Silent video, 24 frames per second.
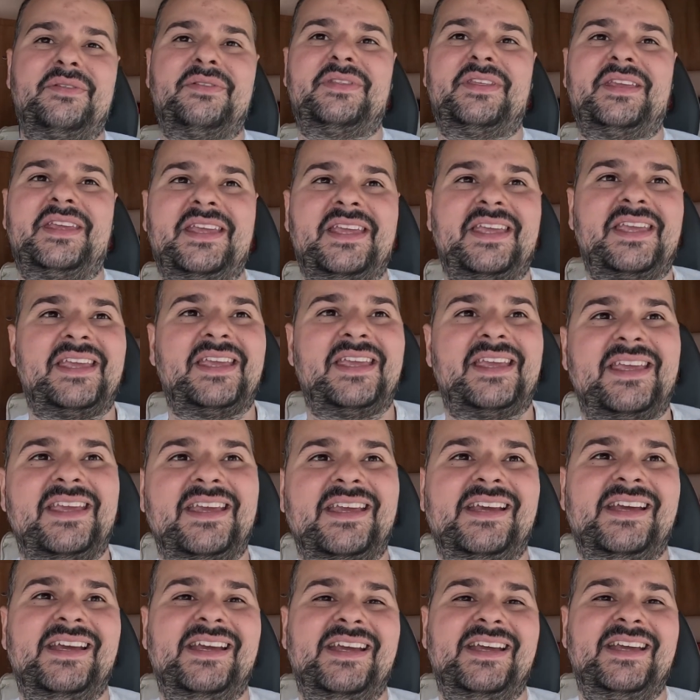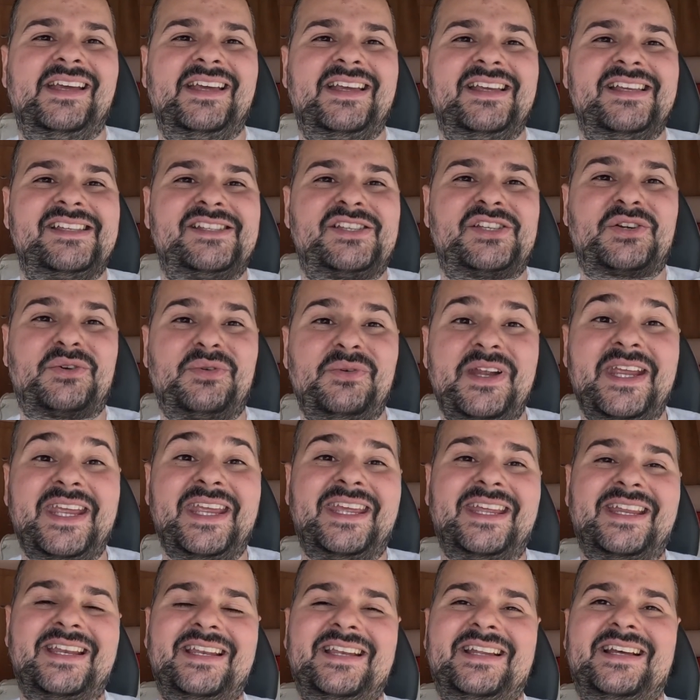the
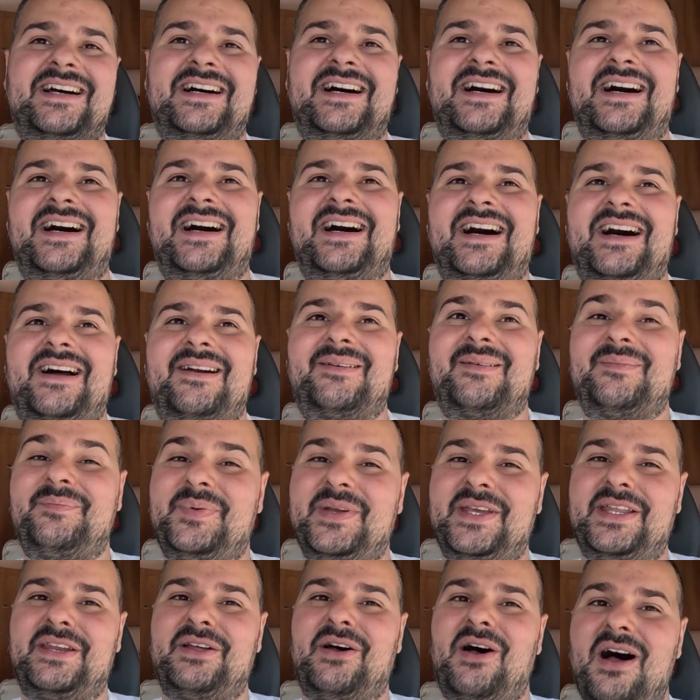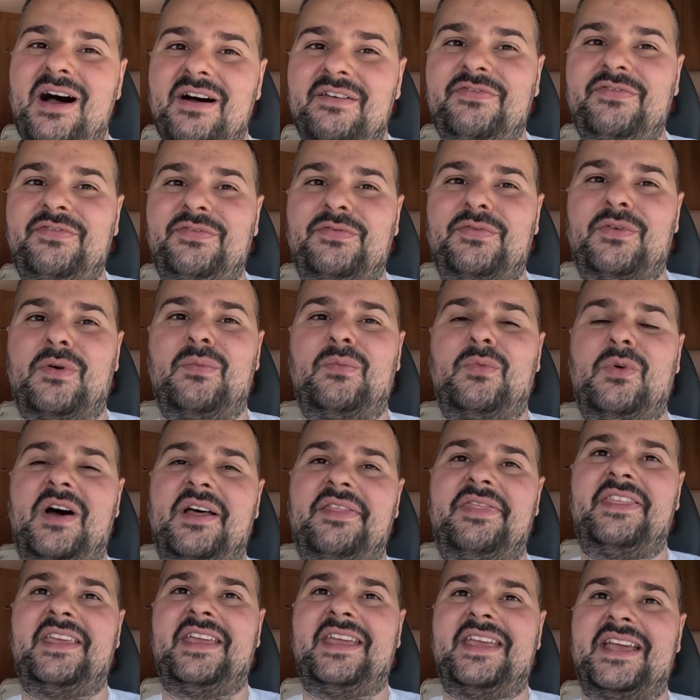screen are a bit off from
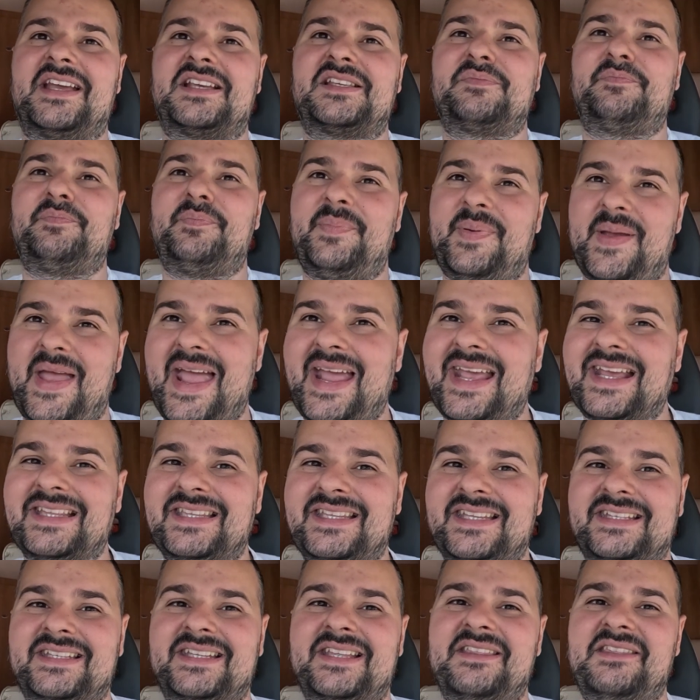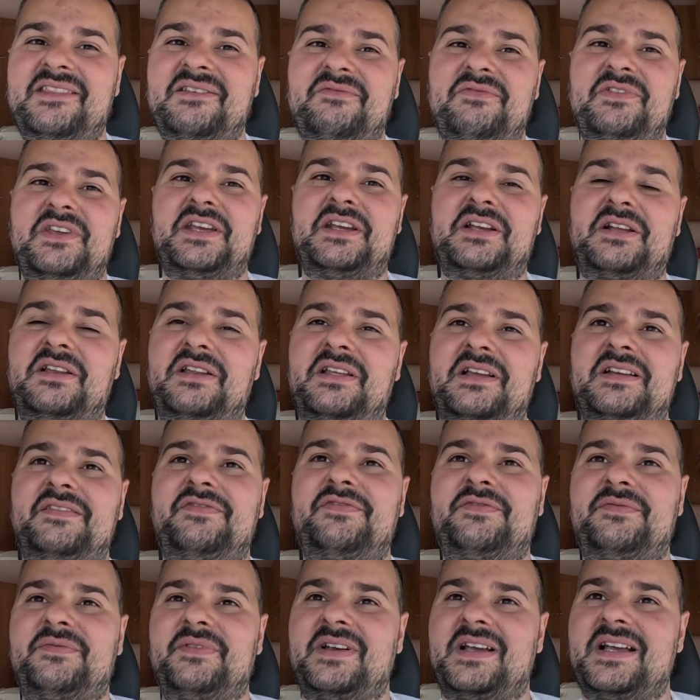what they expect the vehicle
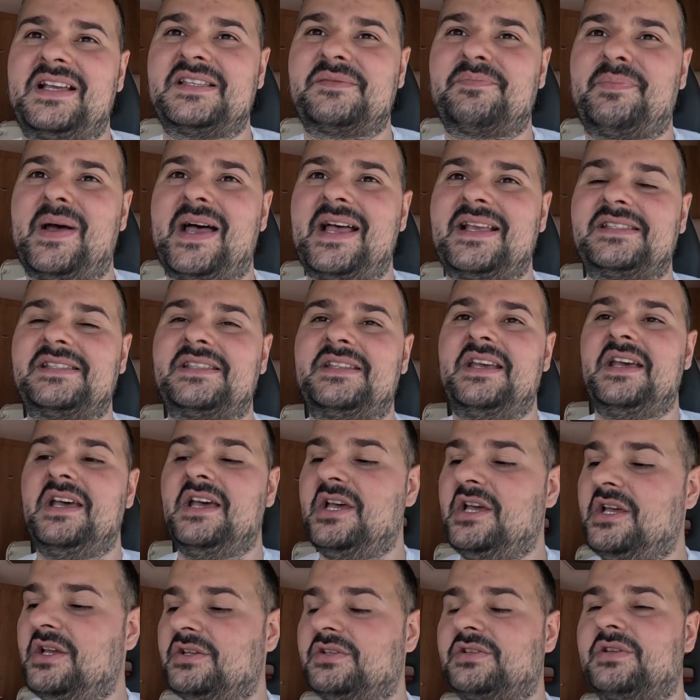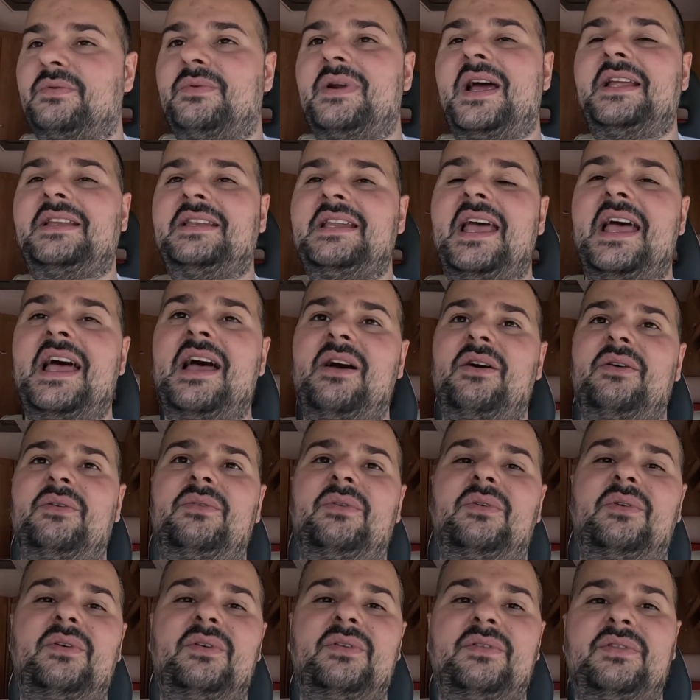has passed. So right
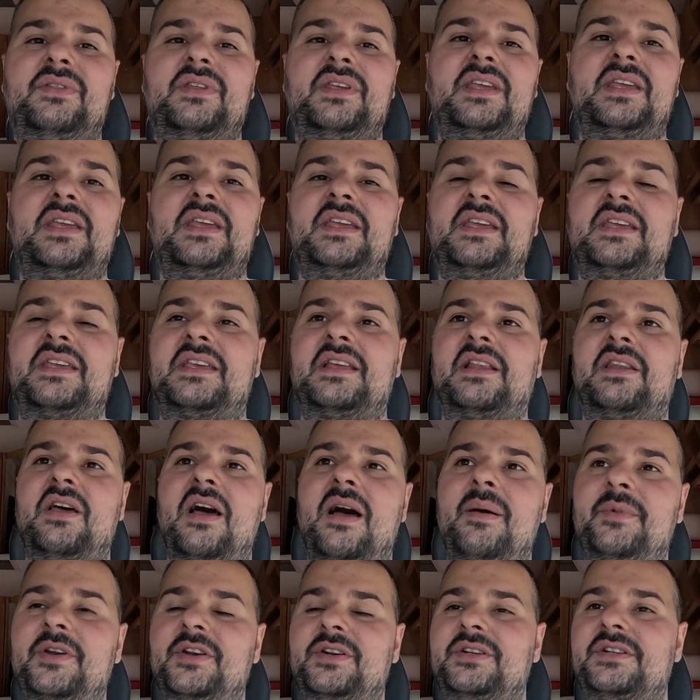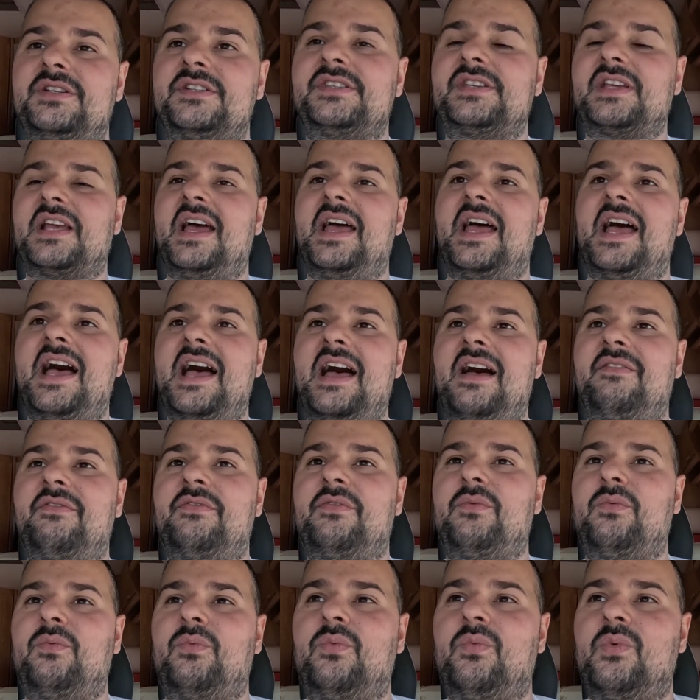now on the kilometers I have
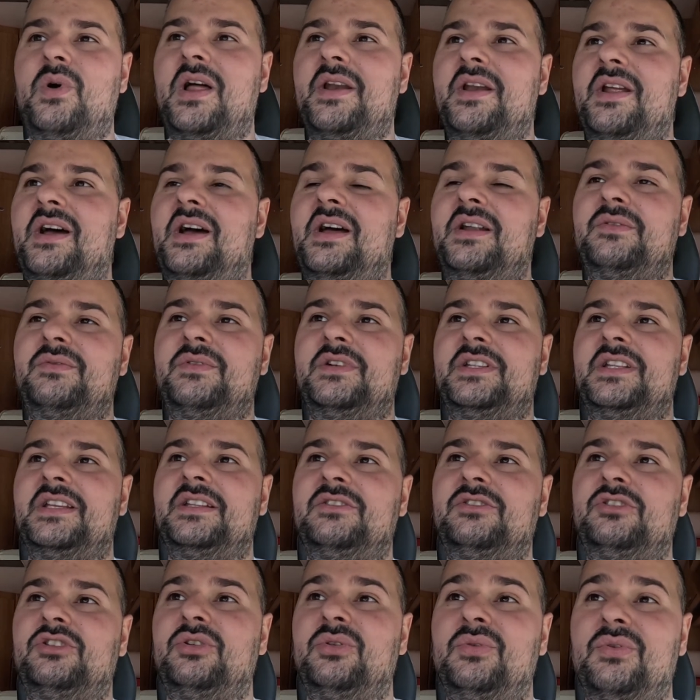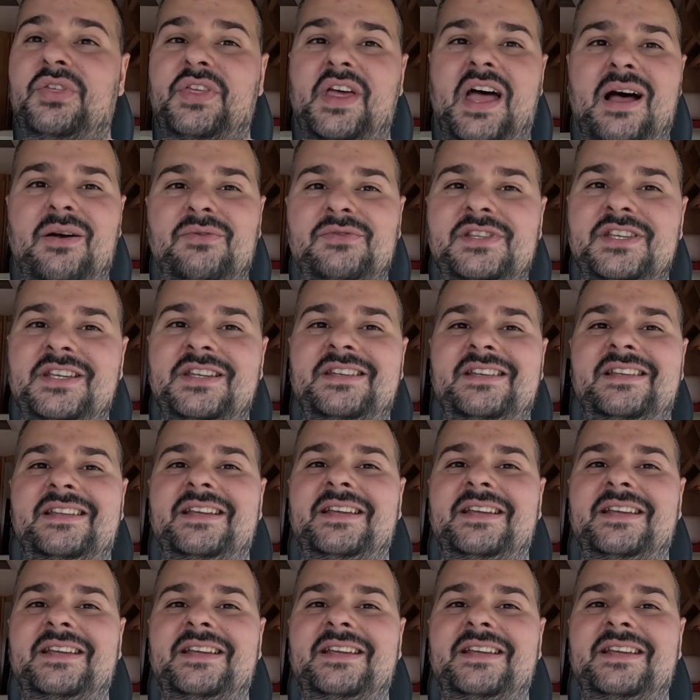102,000,